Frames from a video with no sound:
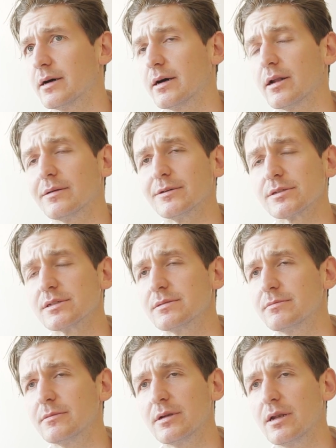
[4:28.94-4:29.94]
an almost
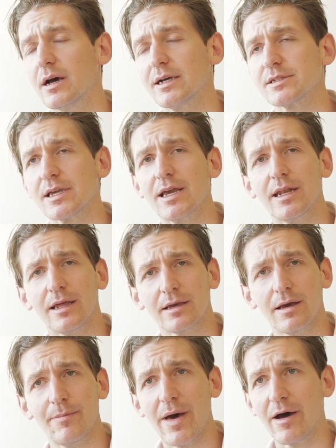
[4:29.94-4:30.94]

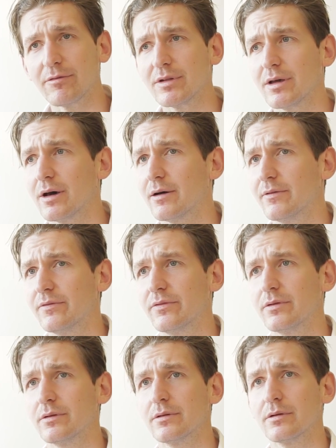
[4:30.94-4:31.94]
nauseating amount
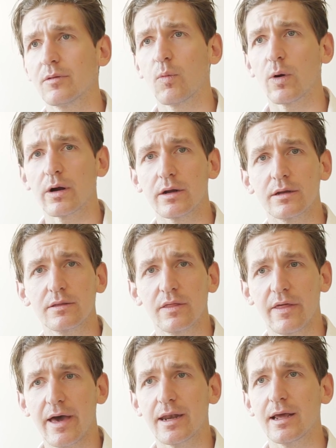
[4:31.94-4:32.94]
of work
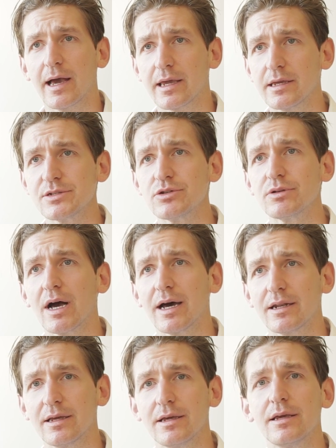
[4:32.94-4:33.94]
that, I kid you
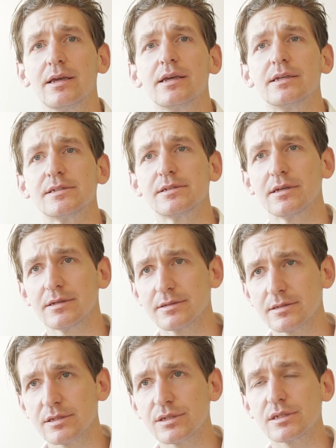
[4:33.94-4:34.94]
not, is
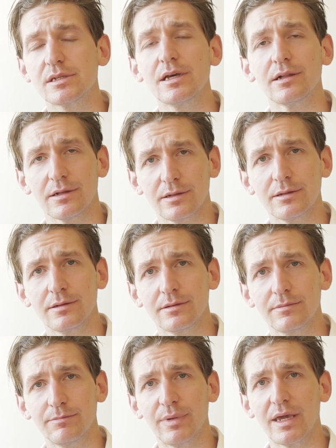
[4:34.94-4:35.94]
still
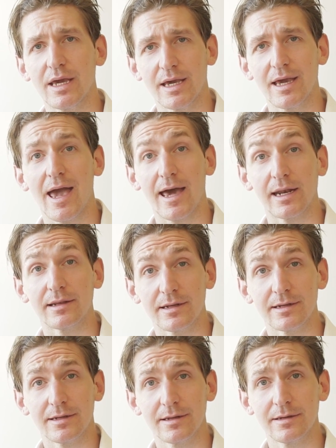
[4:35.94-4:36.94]
being
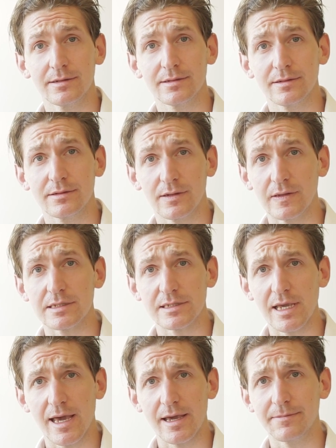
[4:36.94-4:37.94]
edited to this
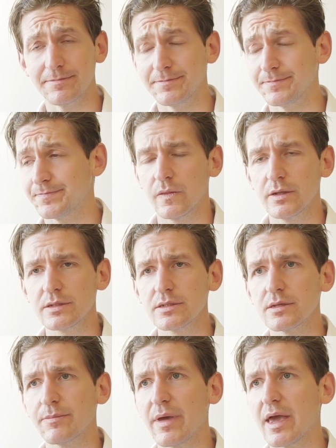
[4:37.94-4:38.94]
day. This
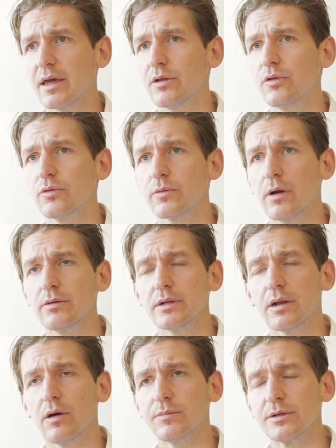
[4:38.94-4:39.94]
is a man who
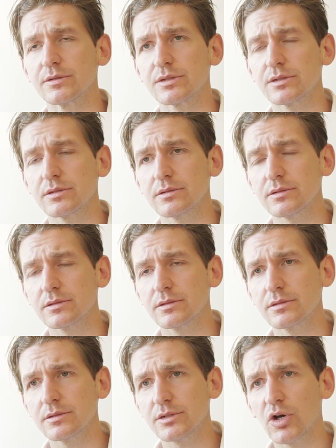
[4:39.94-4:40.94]
wrote in almost
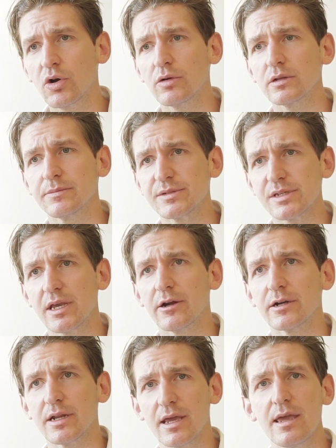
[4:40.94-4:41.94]
total
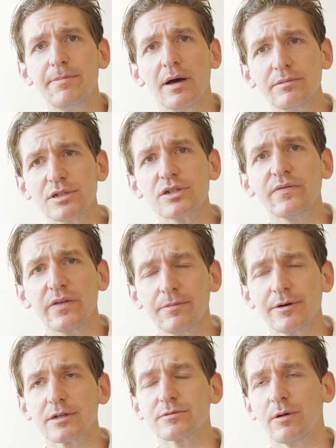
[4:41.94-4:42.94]
obscurity. He published a few
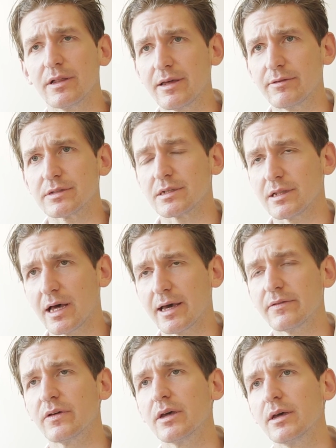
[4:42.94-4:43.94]
books while he was
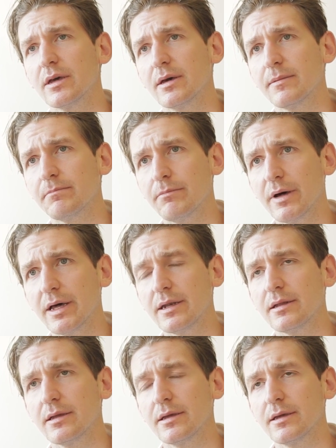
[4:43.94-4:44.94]
alive, but